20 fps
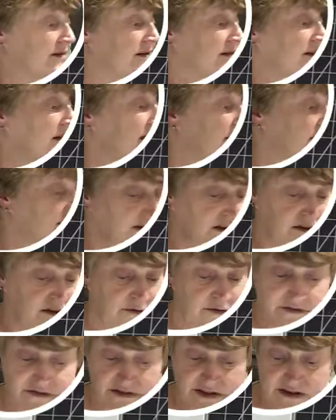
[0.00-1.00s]
That could
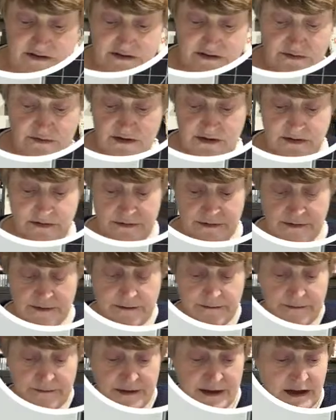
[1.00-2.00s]
go over there as well.
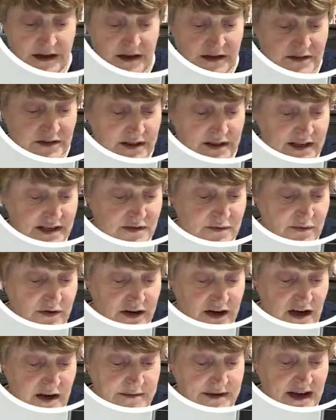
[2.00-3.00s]
So this
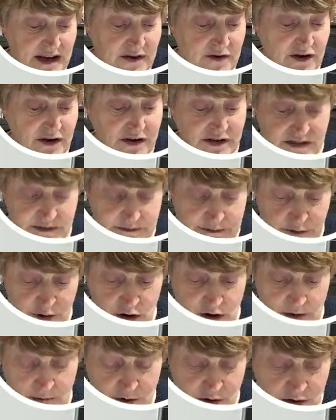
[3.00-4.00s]
one, I'm now going to
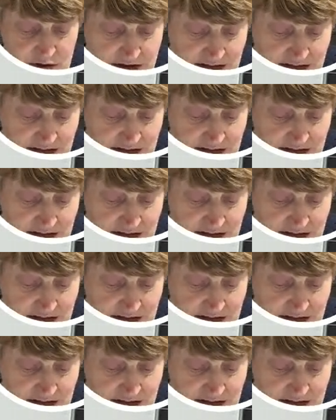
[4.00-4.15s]
pop on